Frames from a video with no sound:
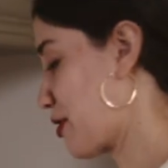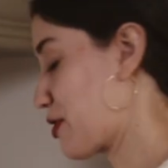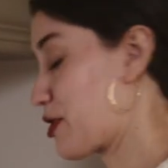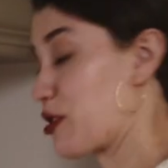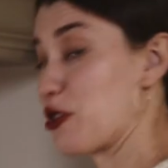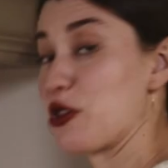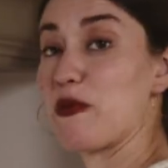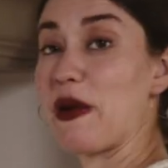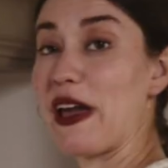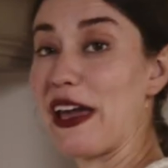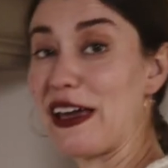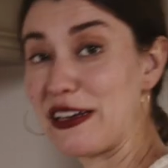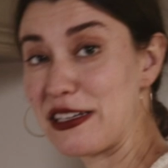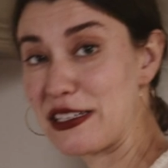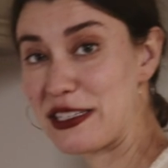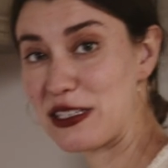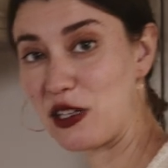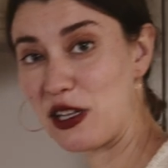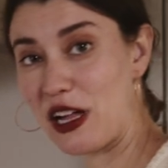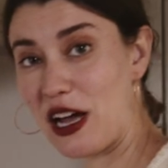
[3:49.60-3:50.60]
so the pan is
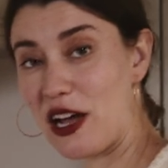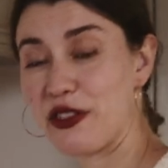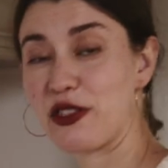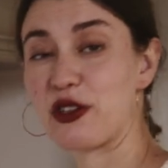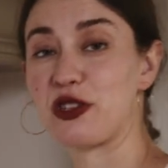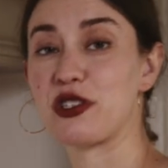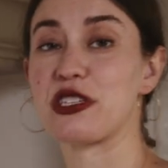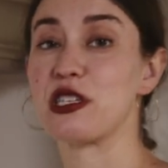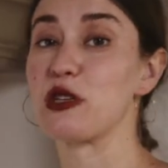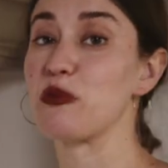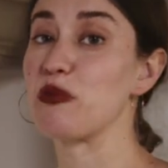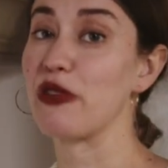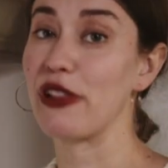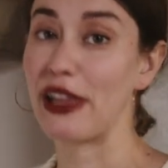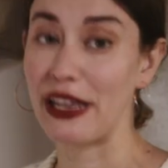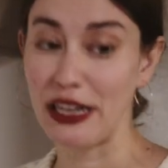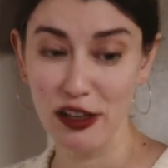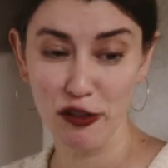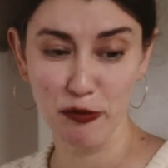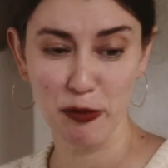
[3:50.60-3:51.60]
still hot. There's still
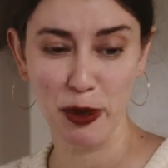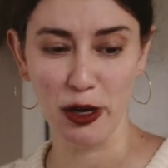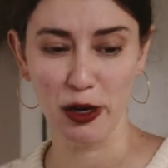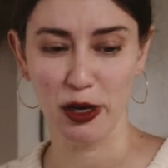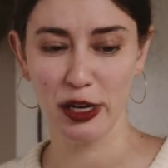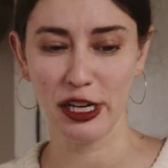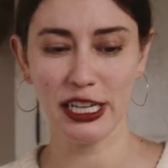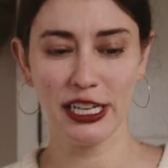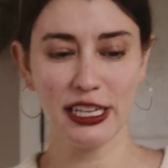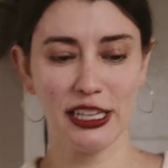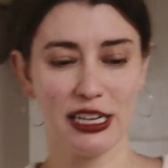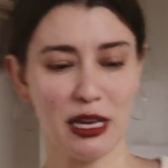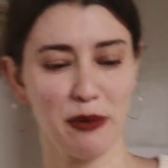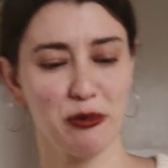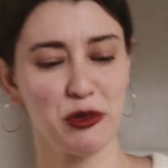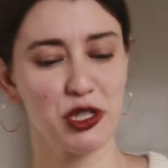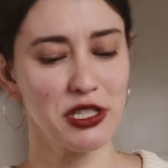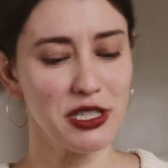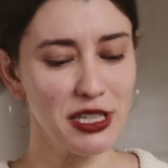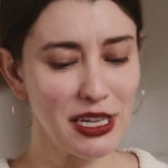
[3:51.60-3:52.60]
plenty of butter in it, and I'm
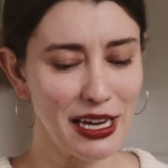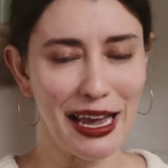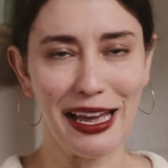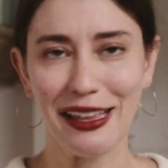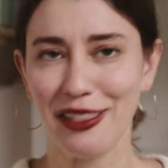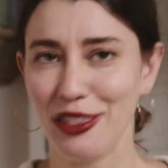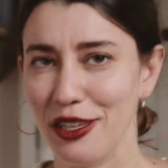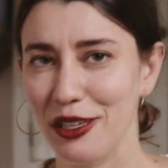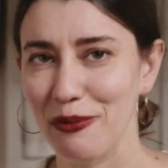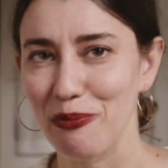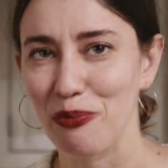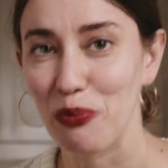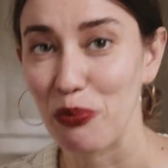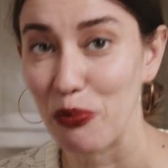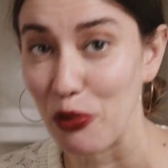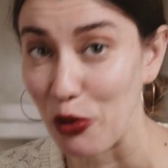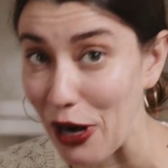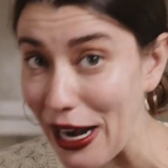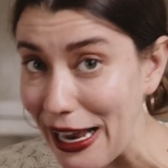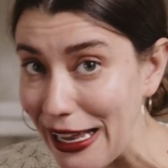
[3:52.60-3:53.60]
just gonna add the
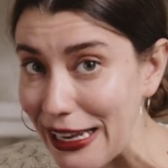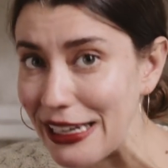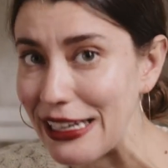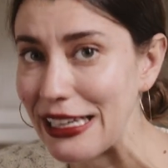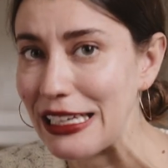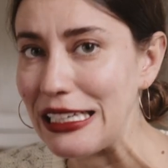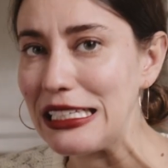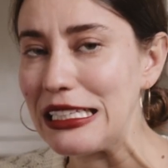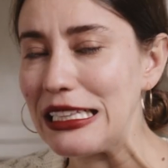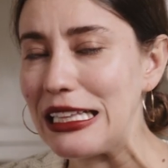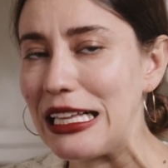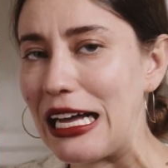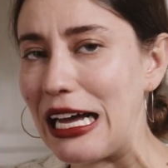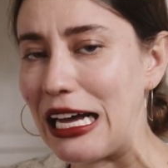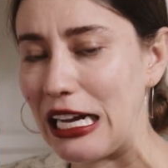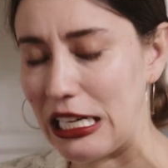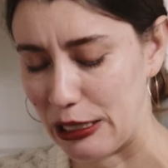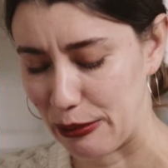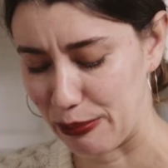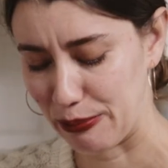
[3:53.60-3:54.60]
bread
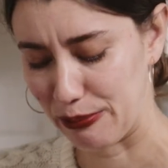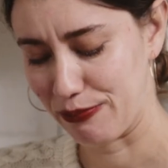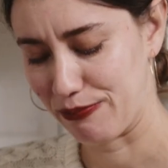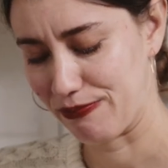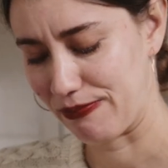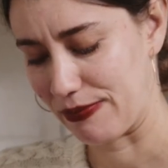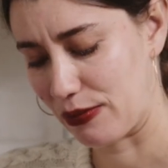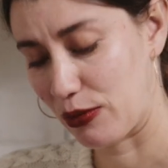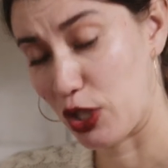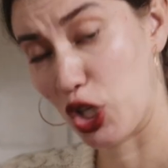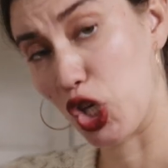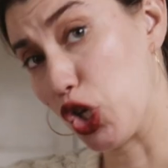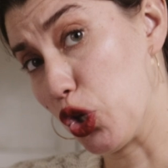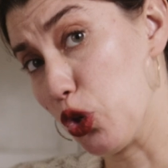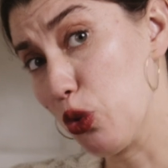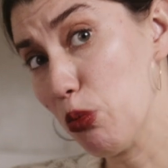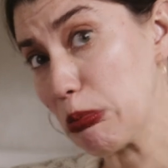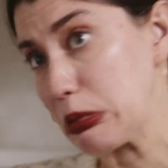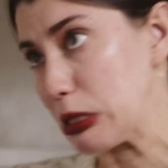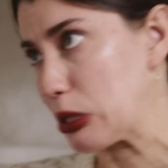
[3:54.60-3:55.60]

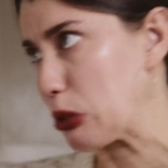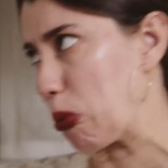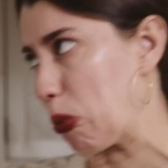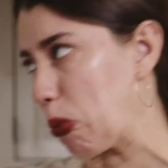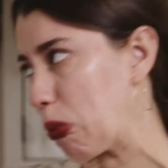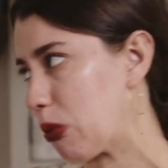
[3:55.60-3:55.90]
cubes,